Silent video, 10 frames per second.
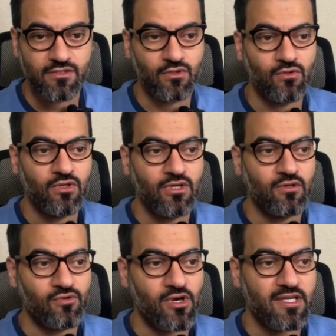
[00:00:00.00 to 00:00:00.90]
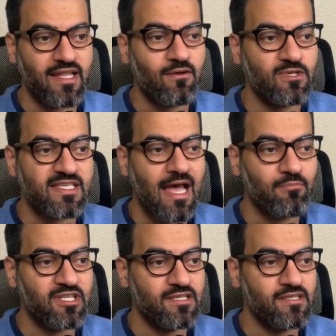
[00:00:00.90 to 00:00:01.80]
So right now what's
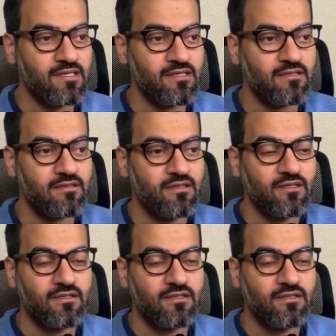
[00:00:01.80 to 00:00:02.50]
happening here,